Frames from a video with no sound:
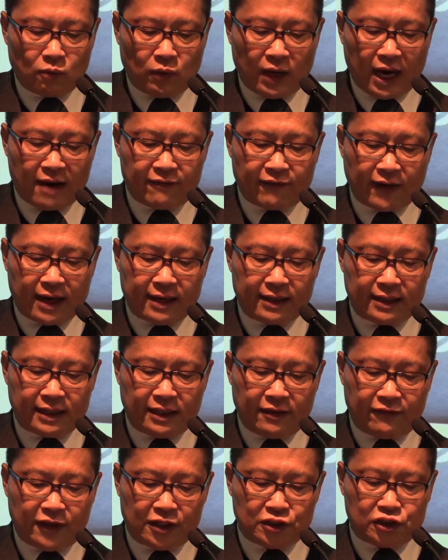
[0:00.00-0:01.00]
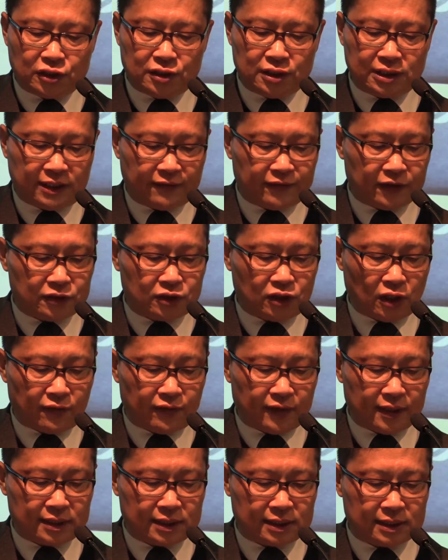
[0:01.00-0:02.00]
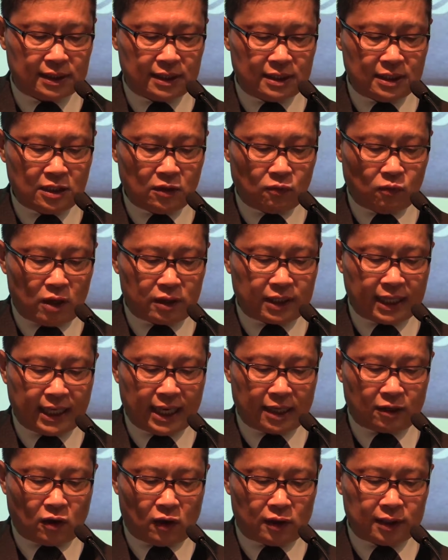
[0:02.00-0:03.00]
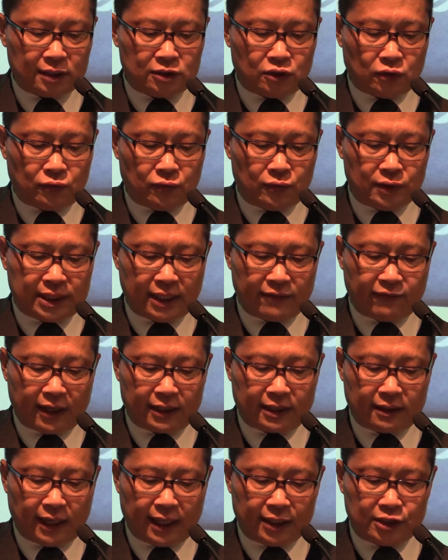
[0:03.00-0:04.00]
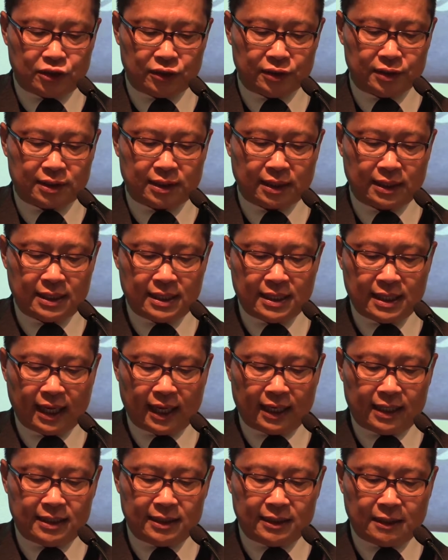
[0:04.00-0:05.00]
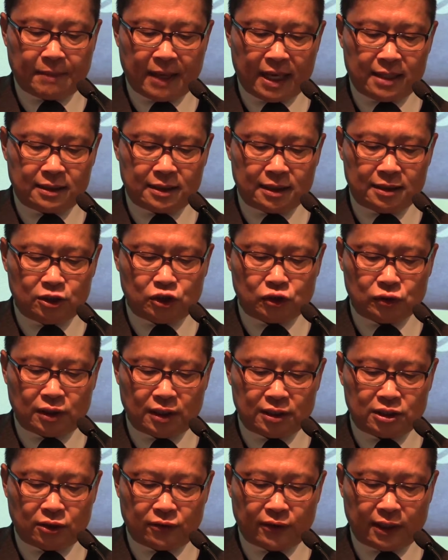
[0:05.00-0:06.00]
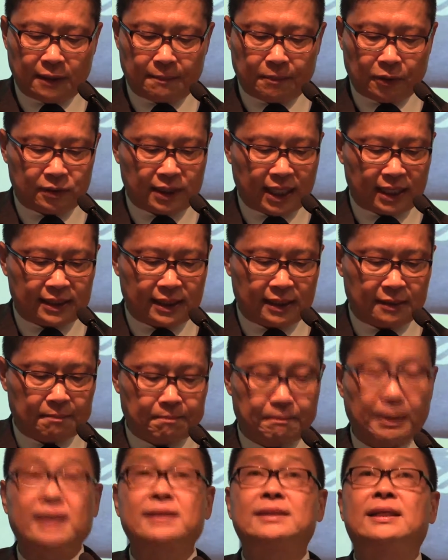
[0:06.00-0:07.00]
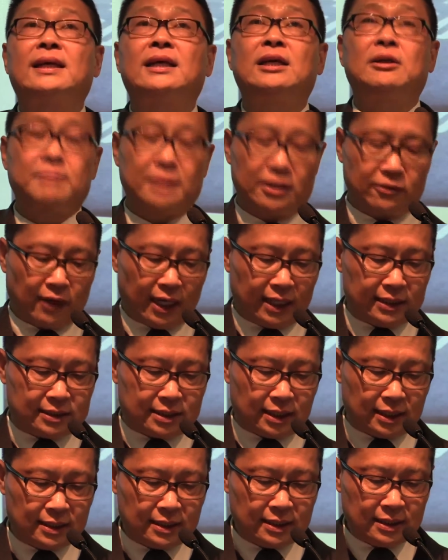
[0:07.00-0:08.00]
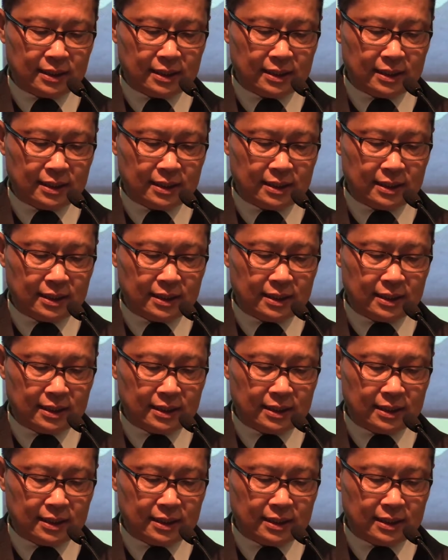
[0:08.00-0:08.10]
We have an efficient civil service working according to rules and regulations, and an independent judiciary protecting basic human rights.